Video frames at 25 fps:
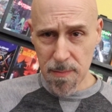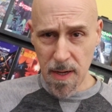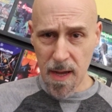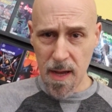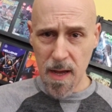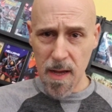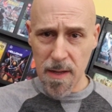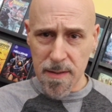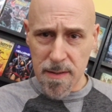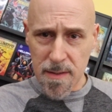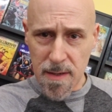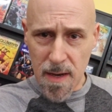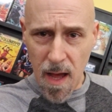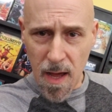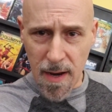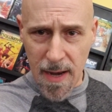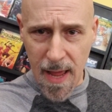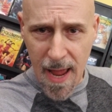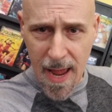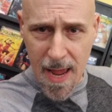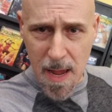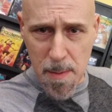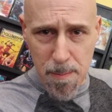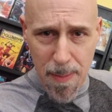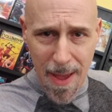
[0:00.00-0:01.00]
Not
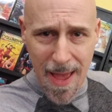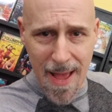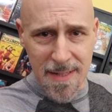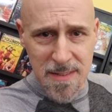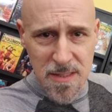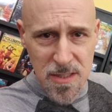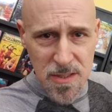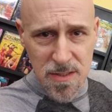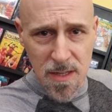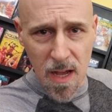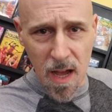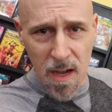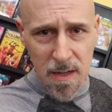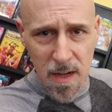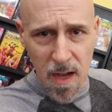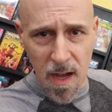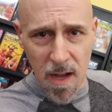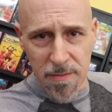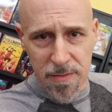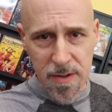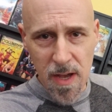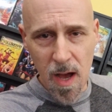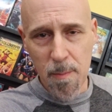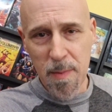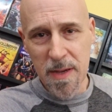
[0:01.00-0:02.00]
a bad stock
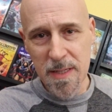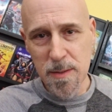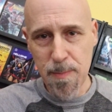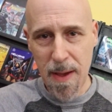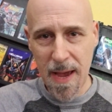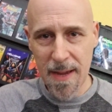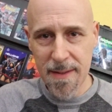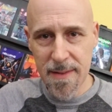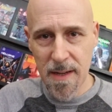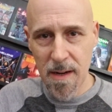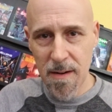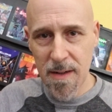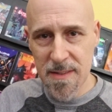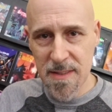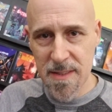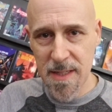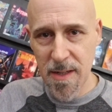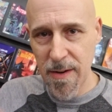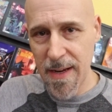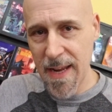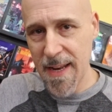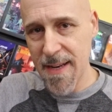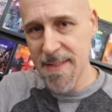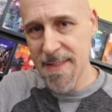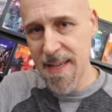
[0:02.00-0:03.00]
of comics back there,
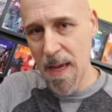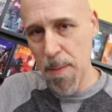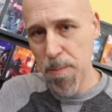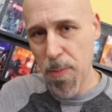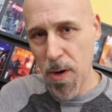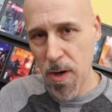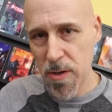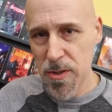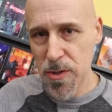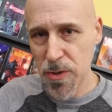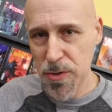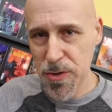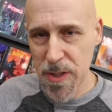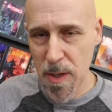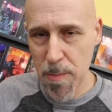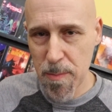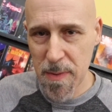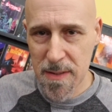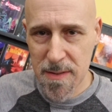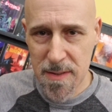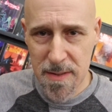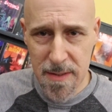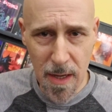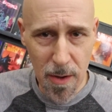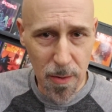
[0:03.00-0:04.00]
considering it is a partial
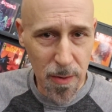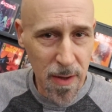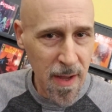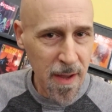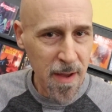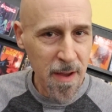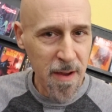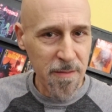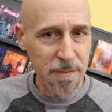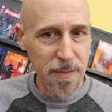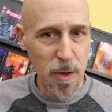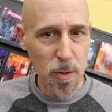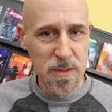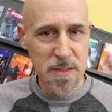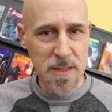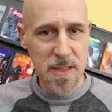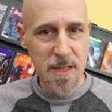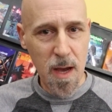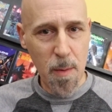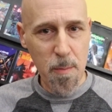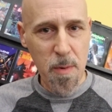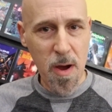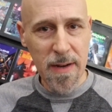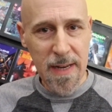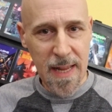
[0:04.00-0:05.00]
shipment. So, folks,
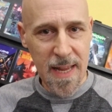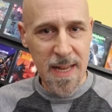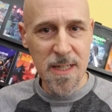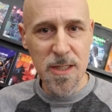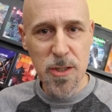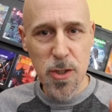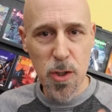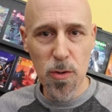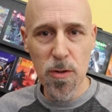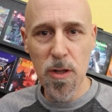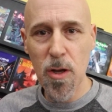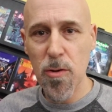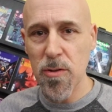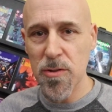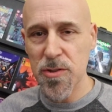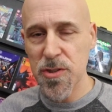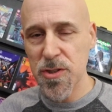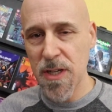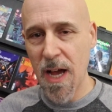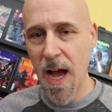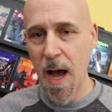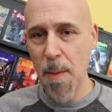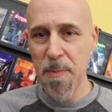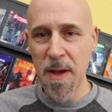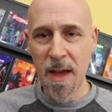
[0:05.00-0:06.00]
come on into your local
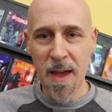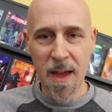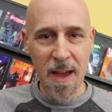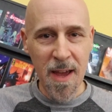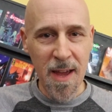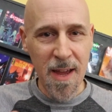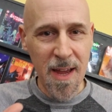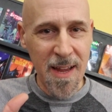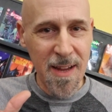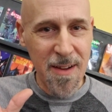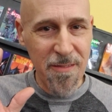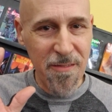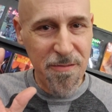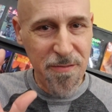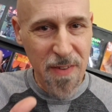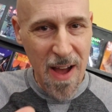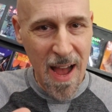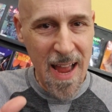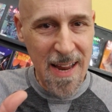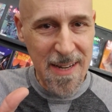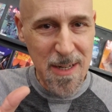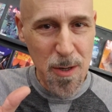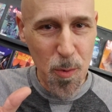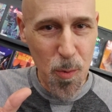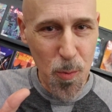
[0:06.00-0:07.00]
shop.
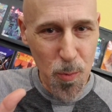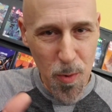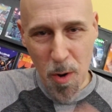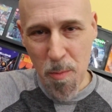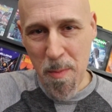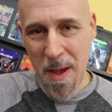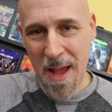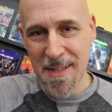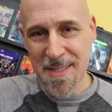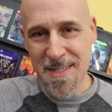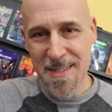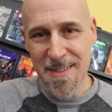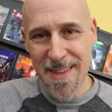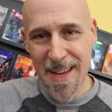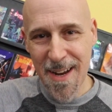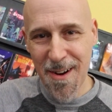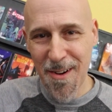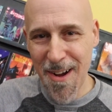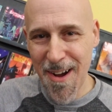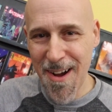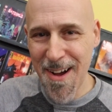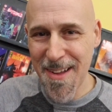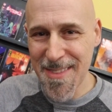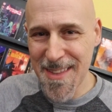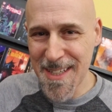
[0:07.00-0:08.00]
Find romance
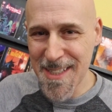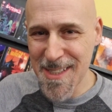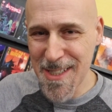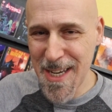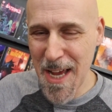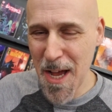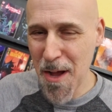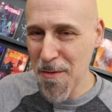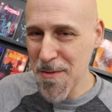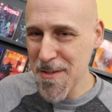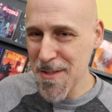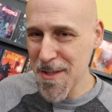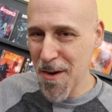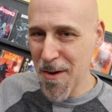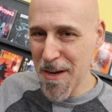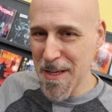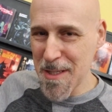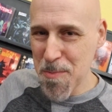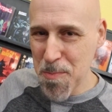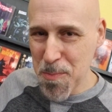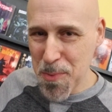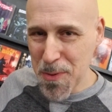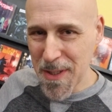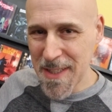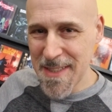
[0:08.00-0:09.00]
there on the shelves. There is
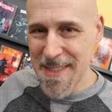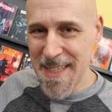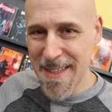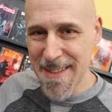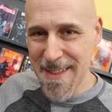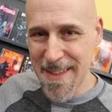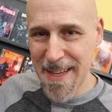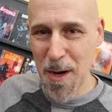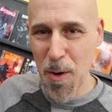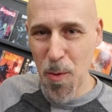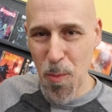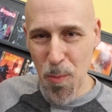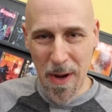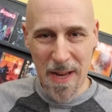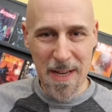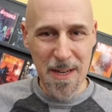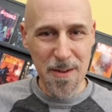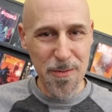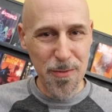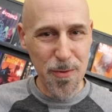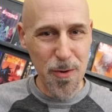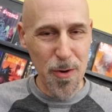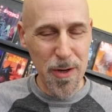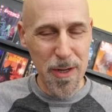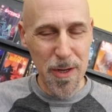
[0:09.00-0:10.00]
plenty there waiting
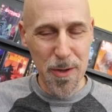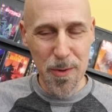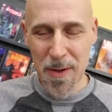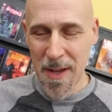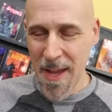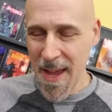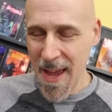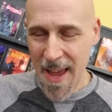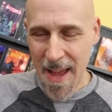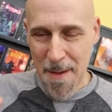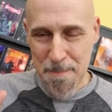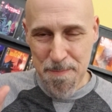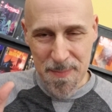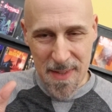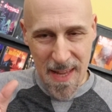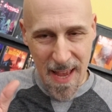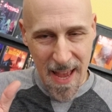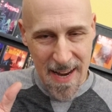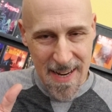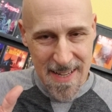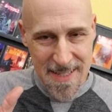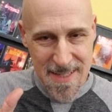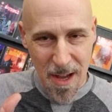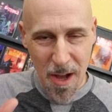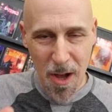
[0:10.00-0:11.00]
for you.
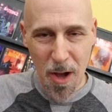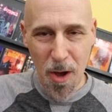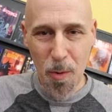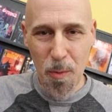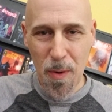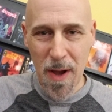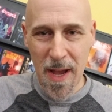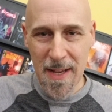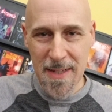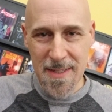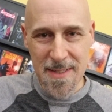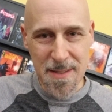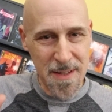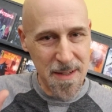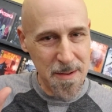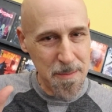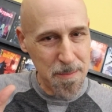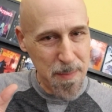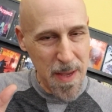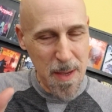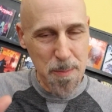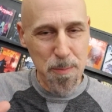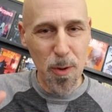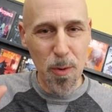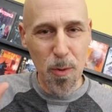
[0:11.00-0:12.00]
And as always,
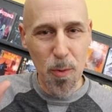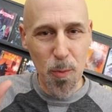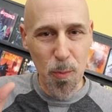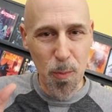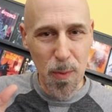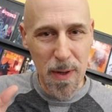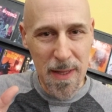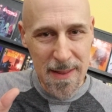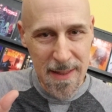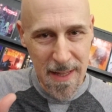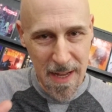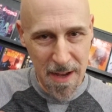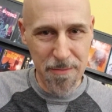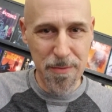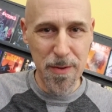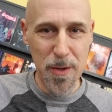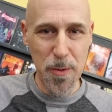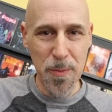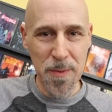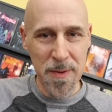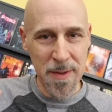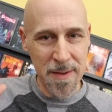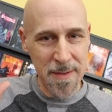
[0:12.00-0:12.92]
people, we love you.